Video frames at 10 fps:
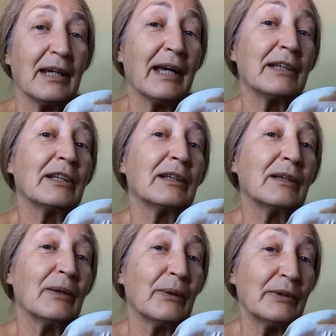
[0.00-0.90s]
And the
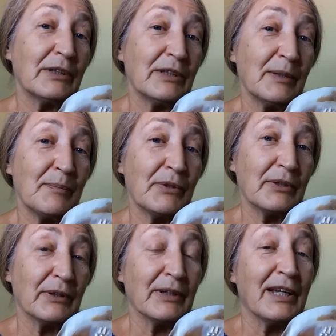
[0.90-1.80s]
longer the
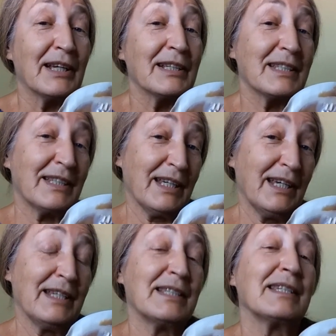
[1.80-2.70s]
pearl
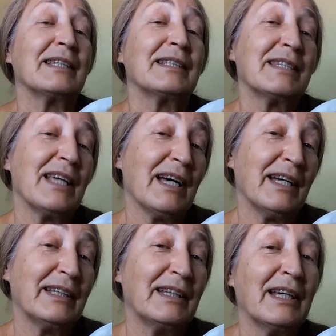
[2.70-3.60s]
stays
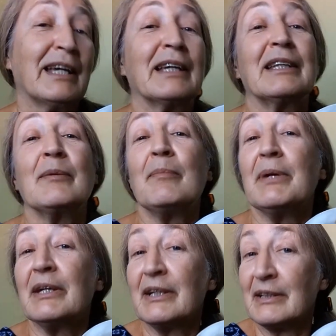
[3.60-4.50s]
inside, the
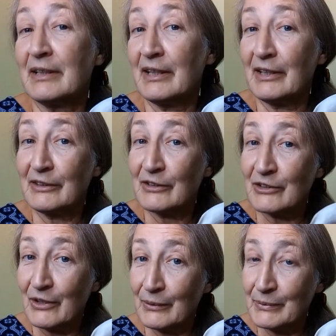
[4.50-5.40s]
bigger it
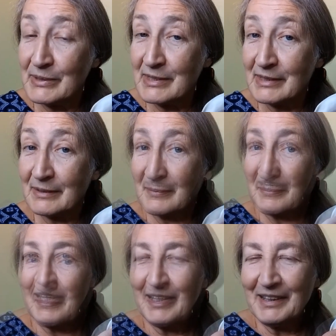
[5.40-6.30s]
grows.
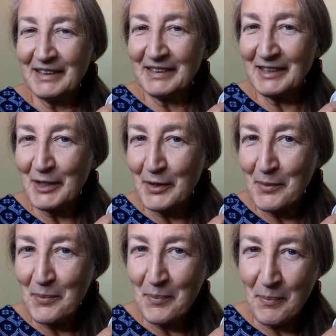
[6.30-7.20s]
In the
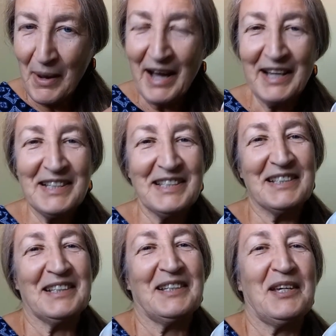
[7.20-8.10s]

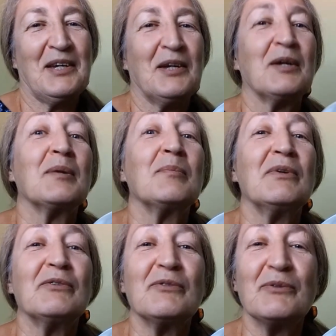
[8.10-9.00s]
past,
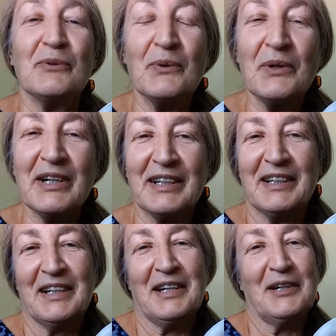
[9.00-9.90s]
before
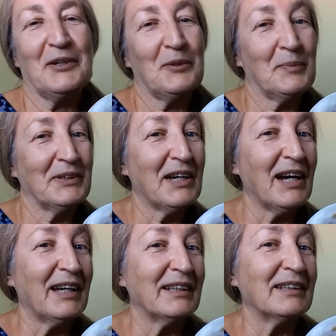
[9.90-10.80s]

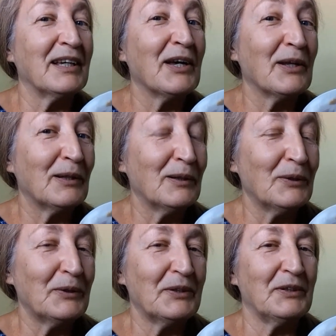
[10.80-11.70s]
humankind
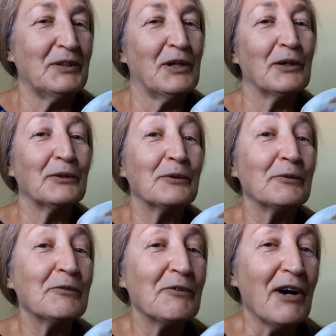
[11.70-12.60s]
learned to
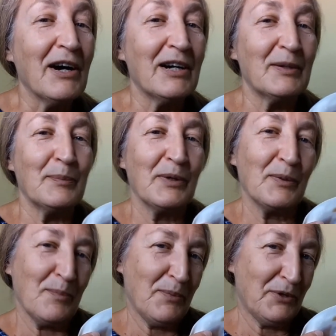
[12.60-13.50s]
farm
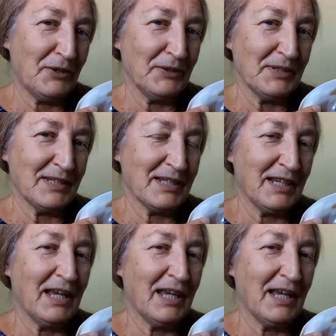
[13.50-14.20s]
pearls,